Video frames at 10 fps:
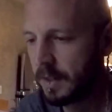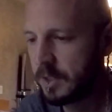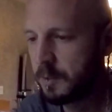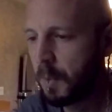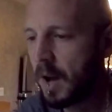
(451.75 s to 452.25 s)

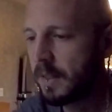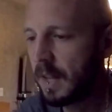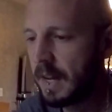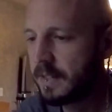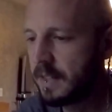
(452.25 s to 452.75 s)

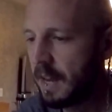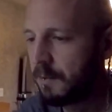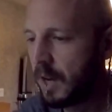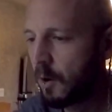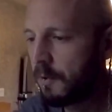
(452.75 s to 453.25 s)
Spotlights
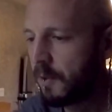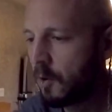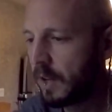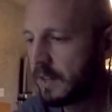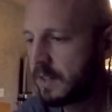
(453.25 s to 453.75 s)
have narrow
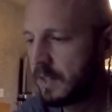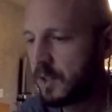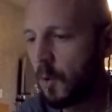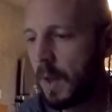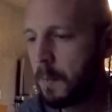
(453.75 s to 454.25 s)
focus, and
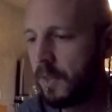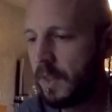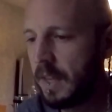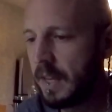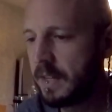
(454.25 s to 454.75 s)
so
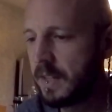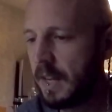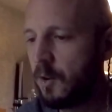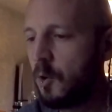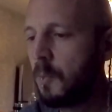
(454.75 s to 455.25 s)
empathy is
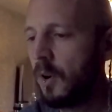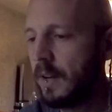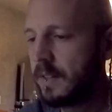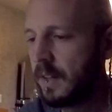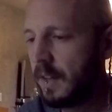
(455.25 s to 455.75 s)

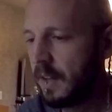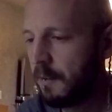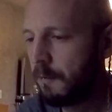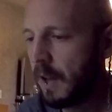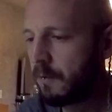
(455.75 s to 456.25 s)
innumerate,
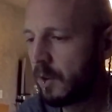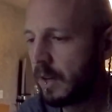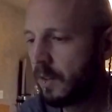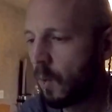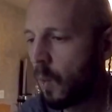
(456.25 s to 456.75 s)

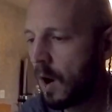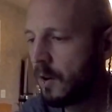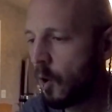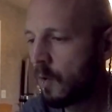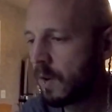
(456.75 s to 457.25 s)
favoring the
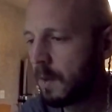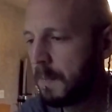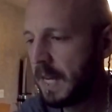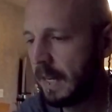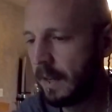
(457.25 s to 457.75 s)
one over the
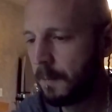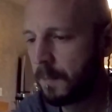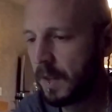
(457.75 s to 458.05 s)
many,